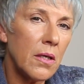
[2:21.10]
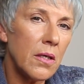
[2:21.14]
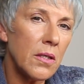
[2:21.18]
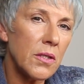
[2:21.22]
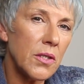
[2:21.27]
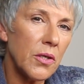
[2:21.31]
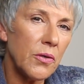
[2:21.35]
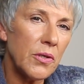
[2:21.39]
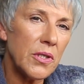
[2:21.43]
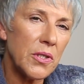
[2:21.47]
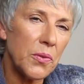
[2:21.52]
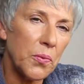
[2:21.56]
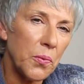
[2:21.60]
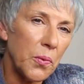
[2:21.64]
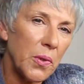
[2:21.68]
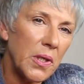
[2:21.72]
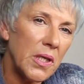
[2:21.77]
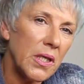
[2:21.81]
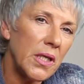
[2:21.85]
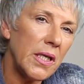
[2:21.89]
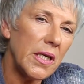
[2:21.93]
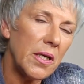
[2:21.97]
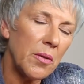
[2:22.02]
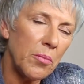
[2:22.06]
So it's
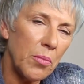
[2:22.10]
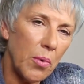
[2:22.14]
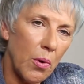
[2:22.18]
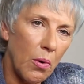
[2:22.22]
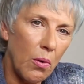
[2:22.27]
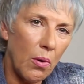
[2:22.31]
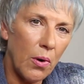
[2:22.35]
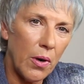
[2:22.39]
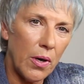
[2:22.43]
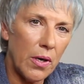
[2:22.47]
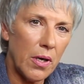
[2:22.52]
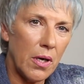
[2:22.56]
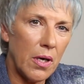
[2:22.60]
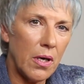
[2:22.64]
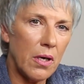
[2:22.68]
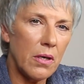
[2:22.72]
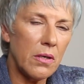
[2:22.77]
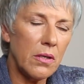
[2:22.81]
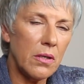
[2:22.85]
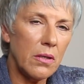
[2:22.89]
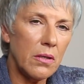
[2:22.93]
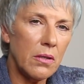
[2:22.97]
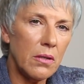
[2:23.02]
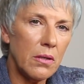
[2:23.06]
really
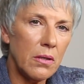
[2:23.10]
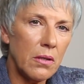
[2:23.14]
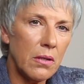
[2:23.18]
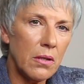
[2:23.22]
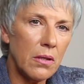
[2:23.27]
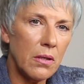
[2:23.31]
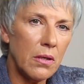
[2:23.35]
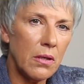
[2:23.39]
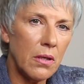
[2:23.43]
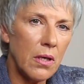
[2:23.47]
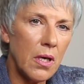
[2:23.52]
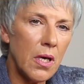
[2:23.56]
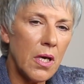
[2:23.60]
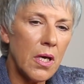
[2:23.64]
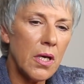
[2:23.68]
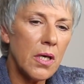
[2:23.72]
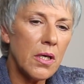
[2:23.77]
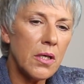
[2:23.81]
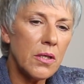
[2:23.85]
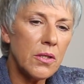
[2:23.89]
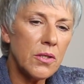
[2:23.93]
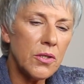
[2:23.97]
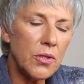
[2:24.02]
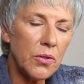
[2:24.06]
important
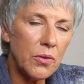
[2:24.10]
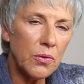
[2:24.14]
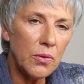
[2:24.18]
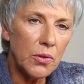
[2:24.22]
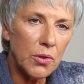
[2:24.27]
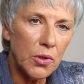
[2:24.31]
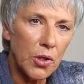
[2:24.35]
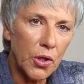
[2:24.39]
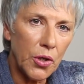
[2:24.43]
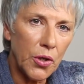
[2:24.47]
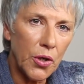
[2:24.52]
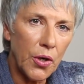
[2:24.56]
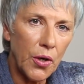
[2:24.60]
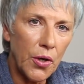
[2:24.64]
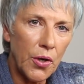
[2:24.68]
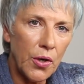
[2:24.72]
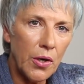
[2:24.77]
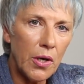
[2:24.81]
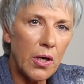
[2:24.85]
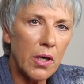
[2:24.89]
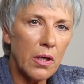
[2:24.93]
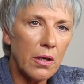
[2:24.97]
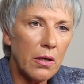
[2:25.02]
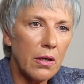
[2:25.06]
to
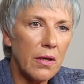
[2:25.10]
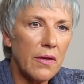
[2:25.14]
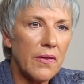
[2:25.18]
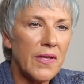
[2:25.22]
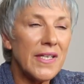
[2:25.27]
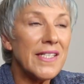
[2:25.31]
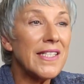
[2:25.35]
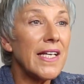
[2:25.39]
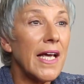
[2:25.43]
learn the